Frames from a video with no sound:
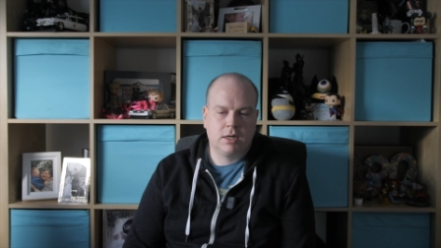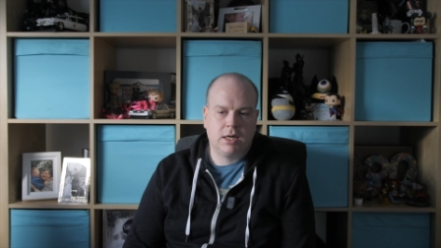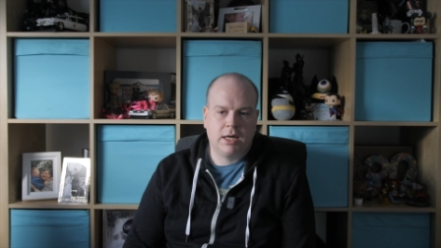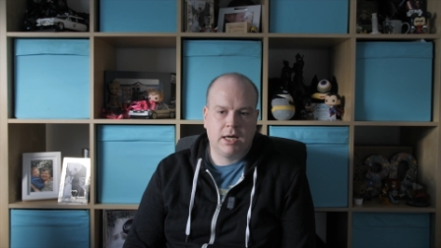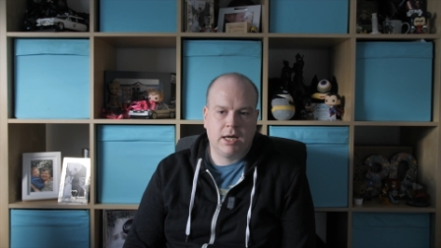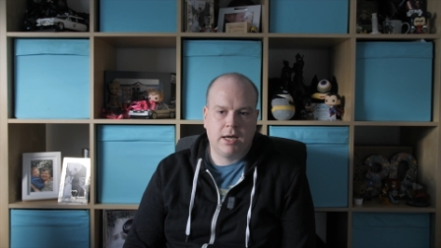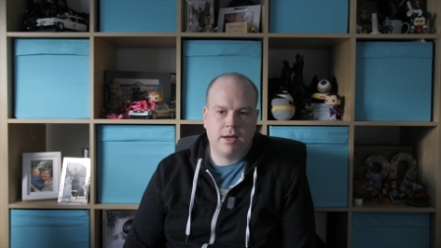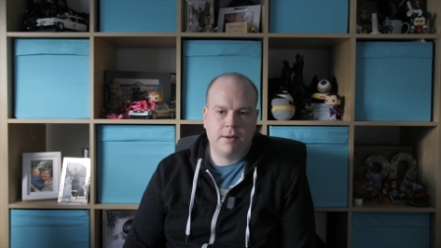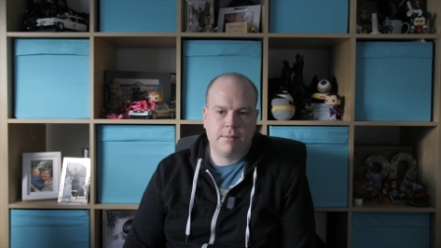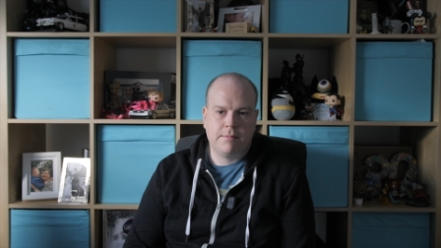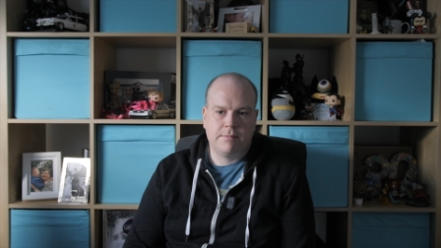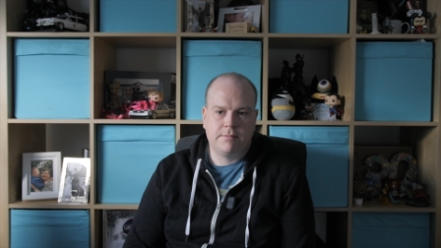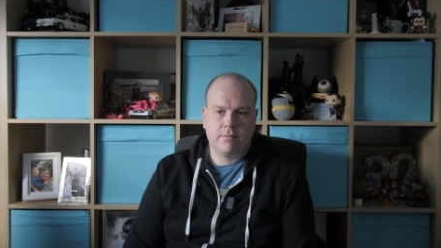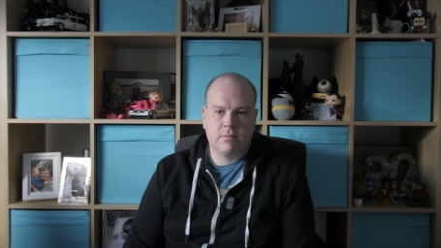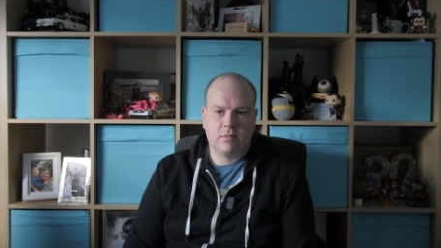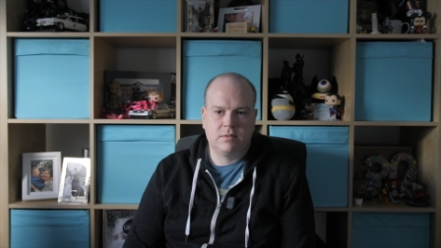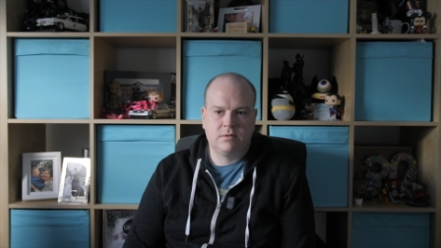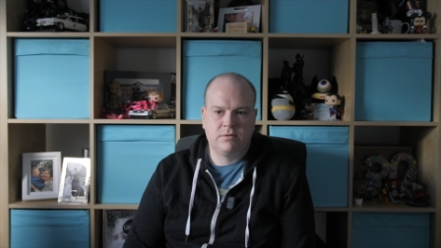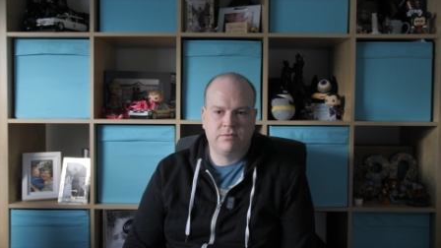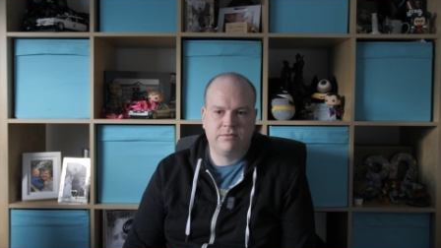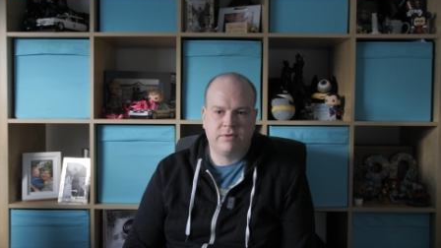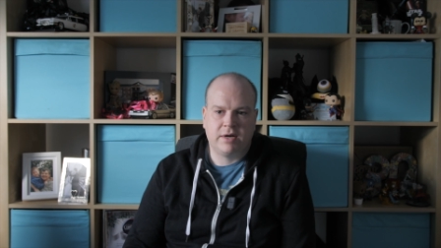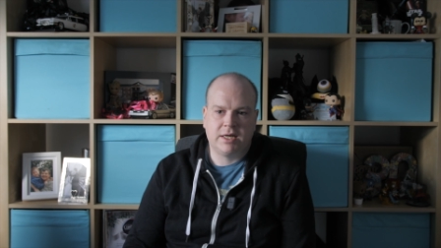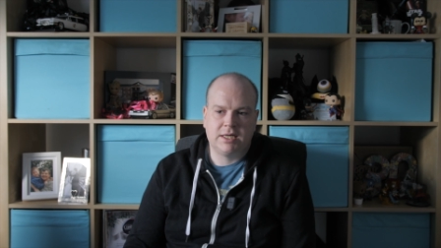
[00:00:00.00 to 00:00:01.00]
um,
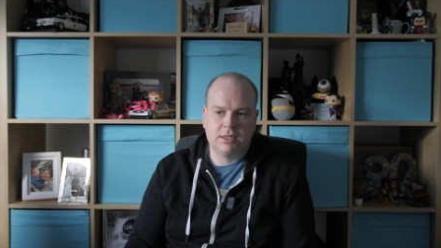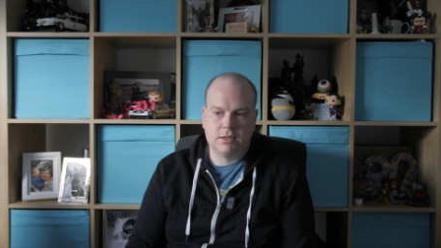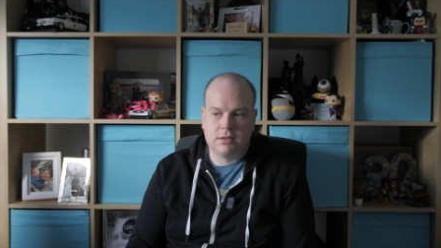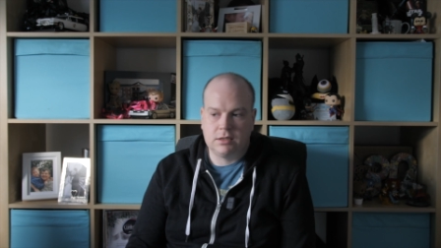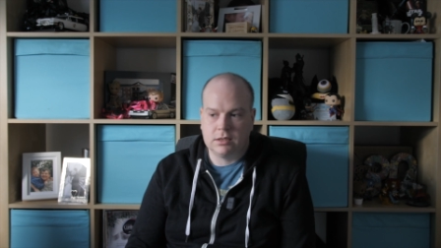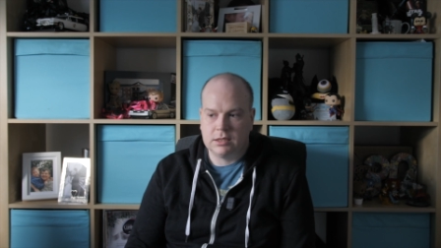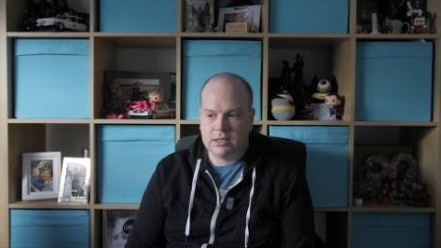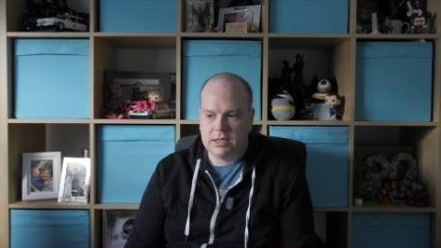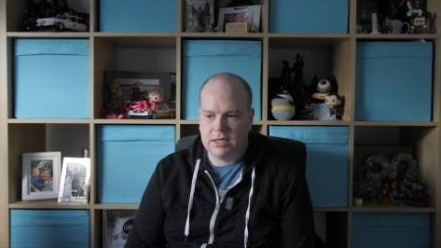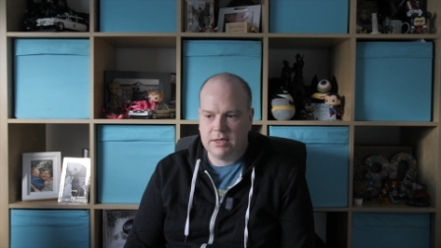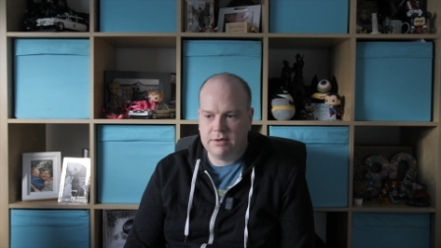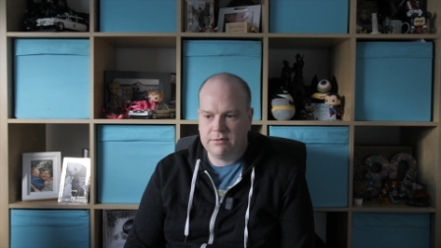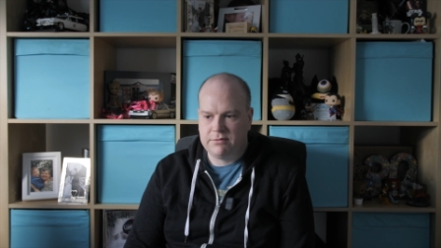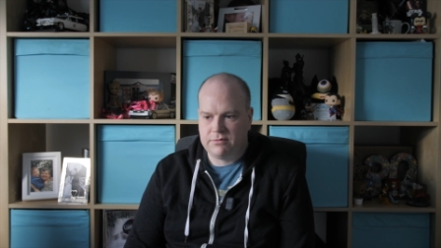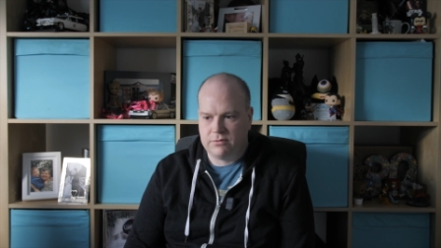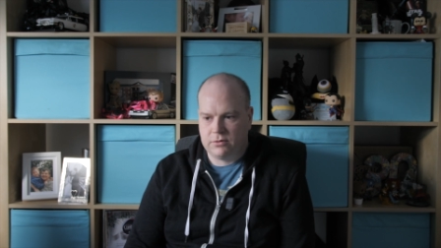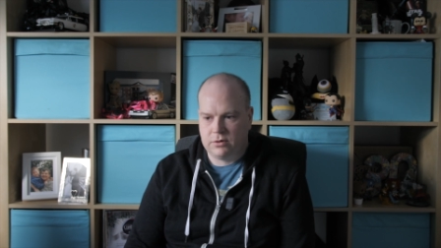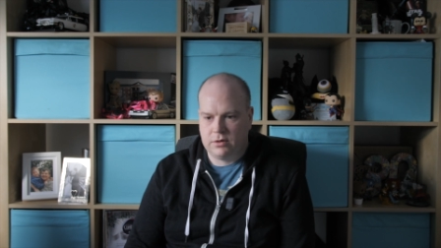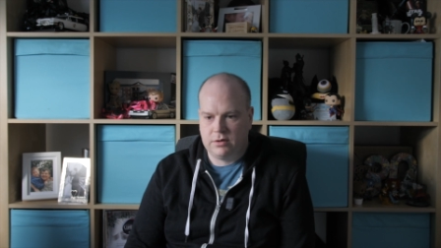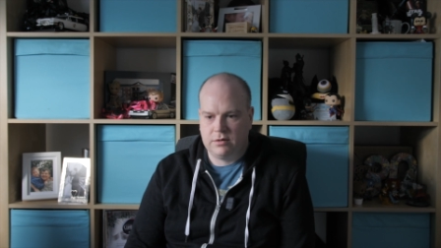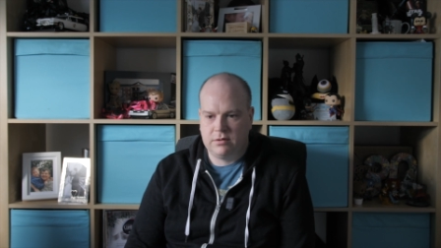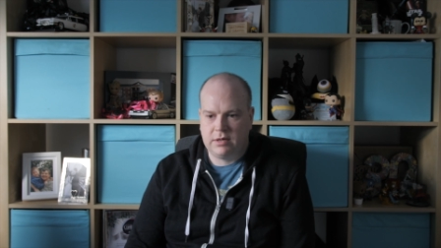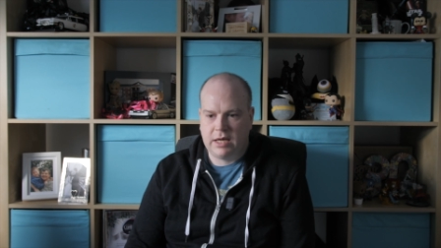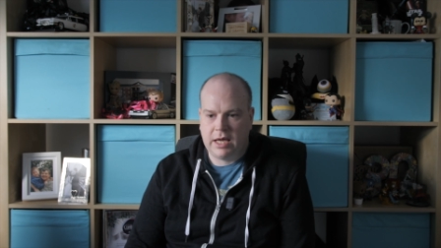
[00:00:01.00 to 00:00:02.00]
we've had a delay
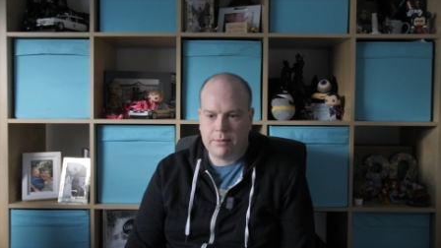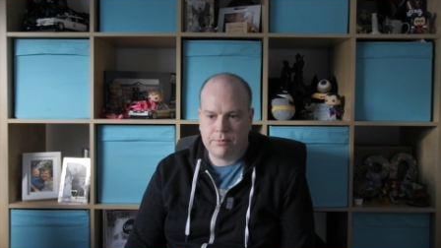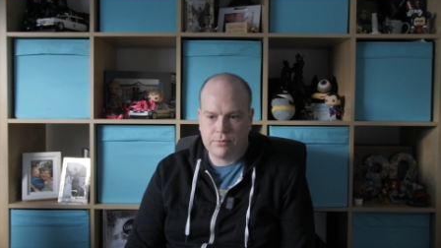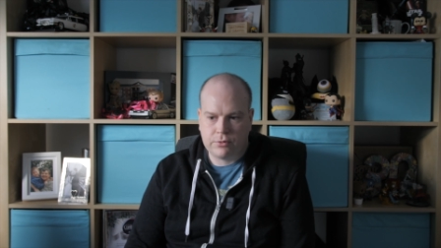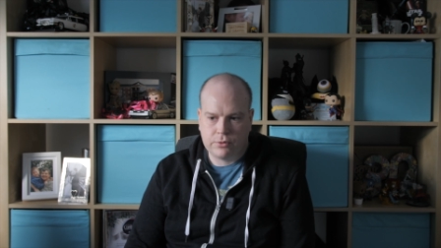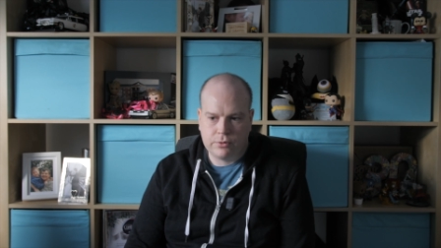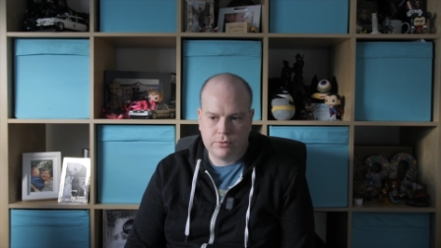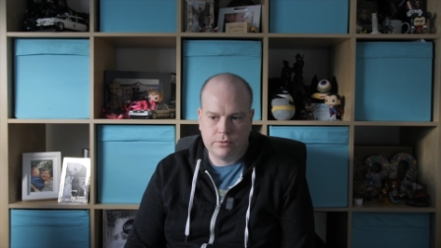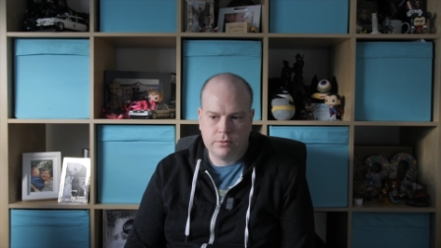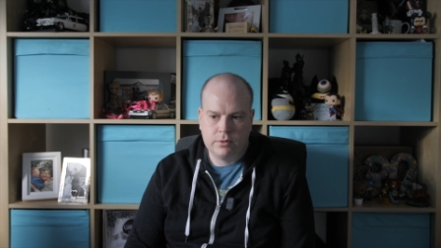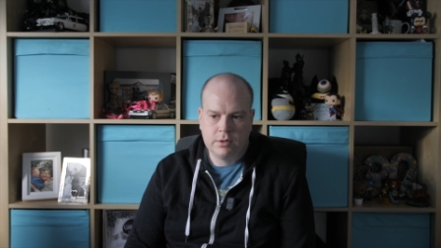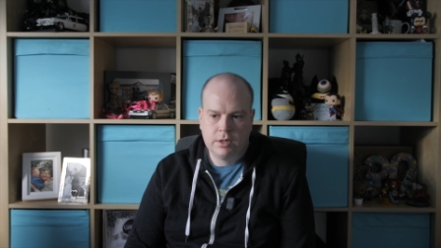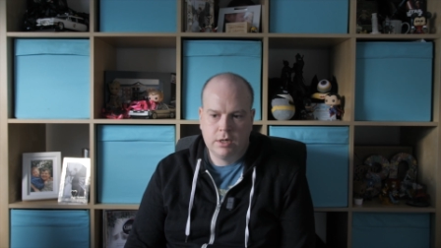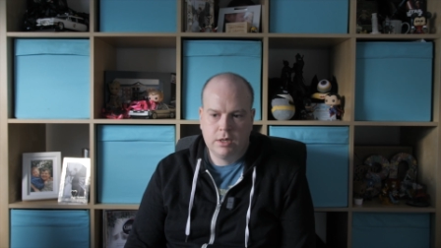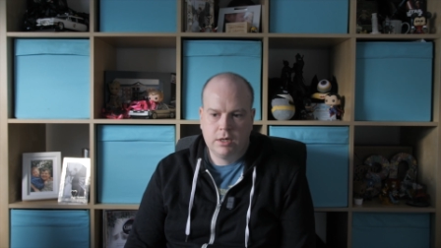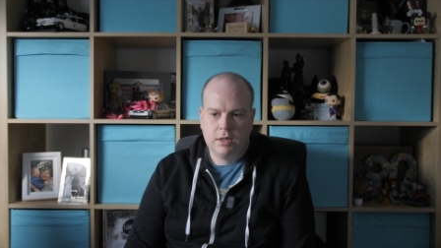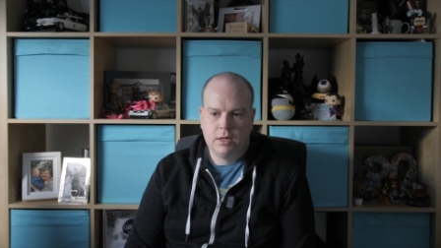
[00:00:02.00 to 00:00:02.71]
for April,